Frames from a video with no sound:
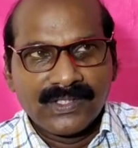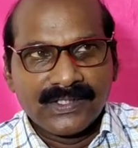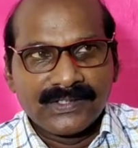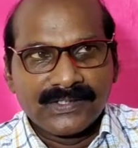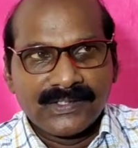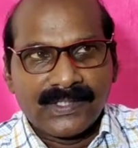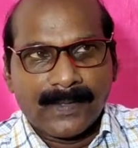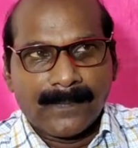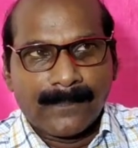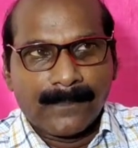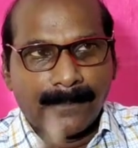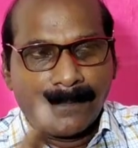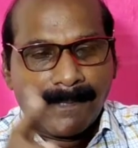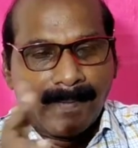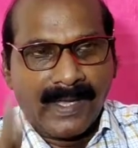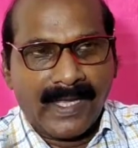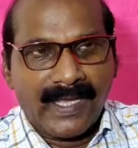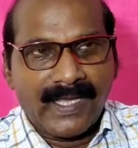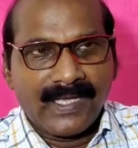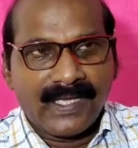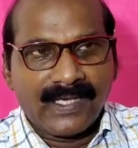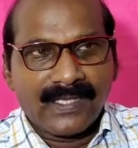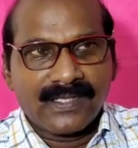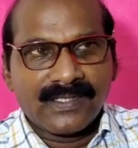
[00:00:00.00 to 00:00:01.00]
the
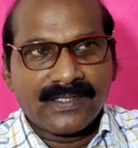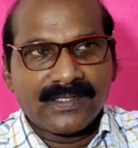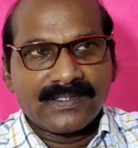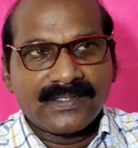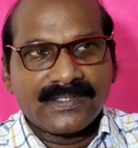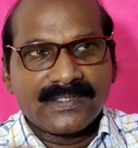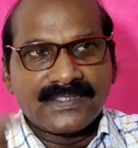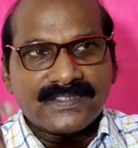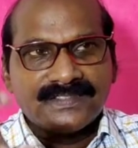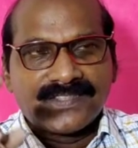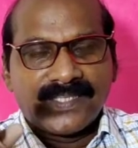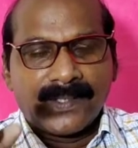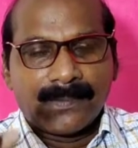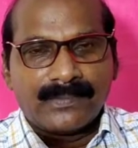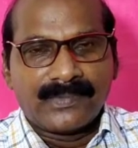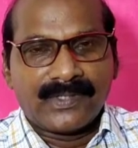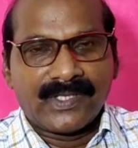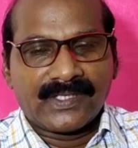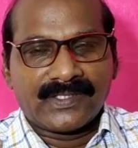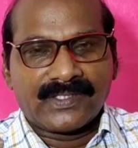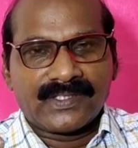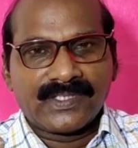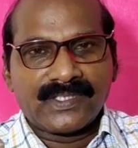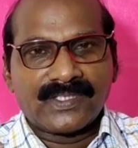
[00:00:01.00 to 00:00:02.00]
main
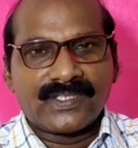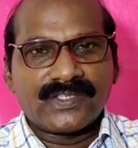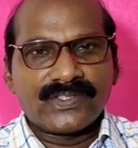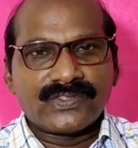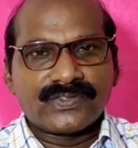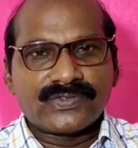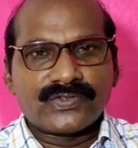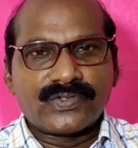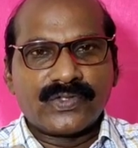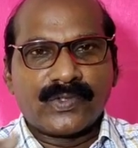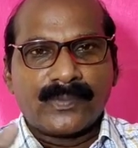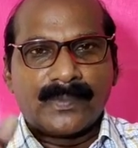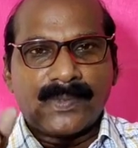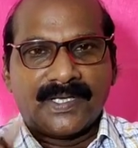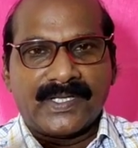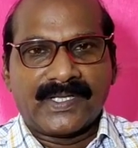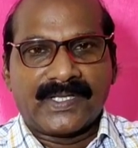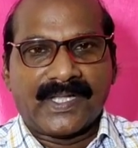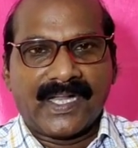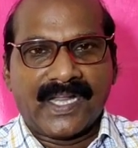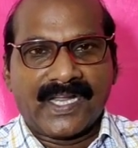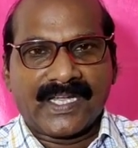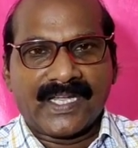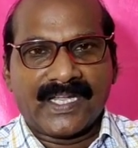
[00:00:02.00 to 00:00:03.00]
subject should
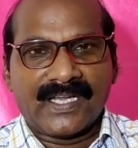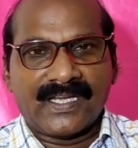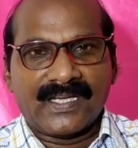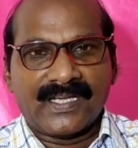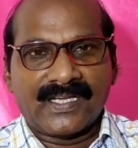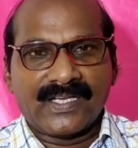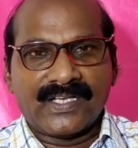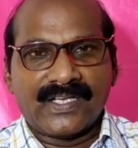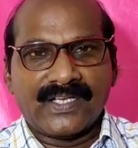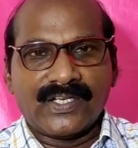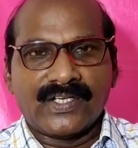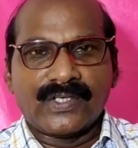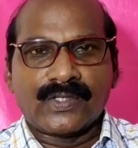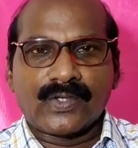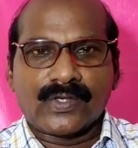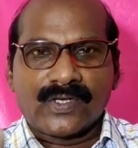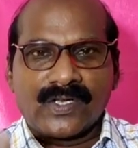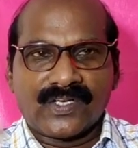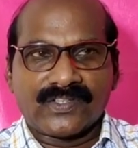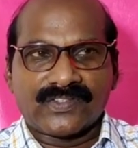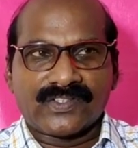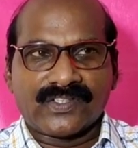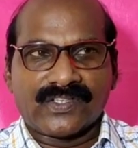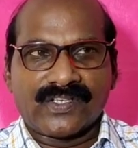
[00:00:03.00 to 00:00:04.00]
be taken into
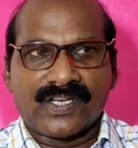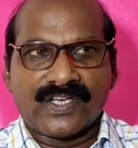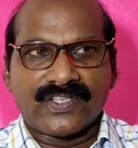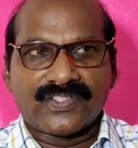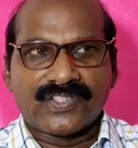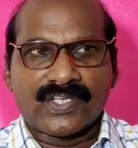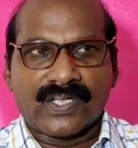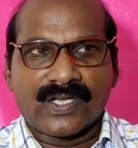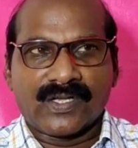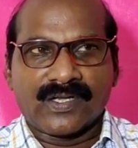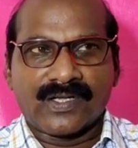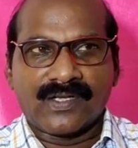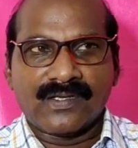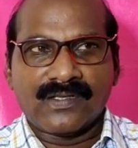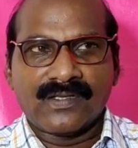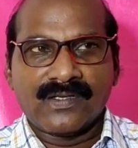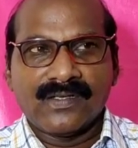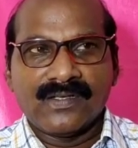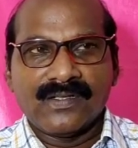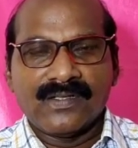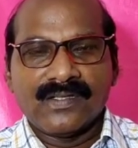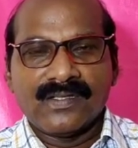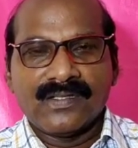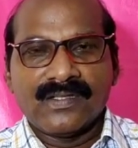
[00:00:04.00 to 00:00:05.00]

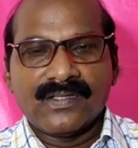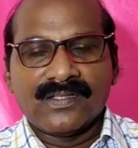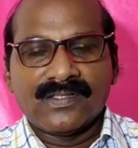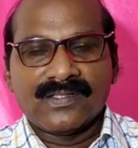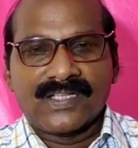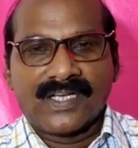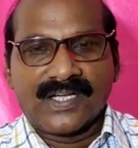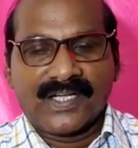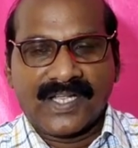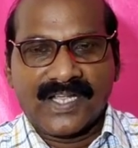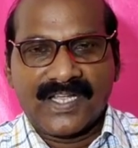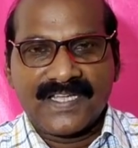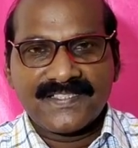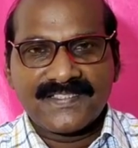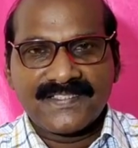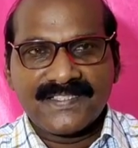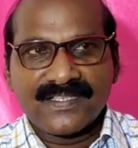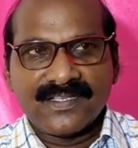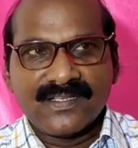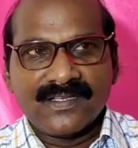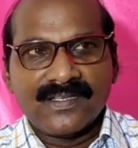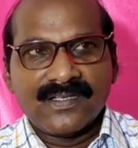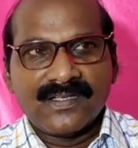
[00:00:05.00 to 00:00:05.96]
consideration. That is,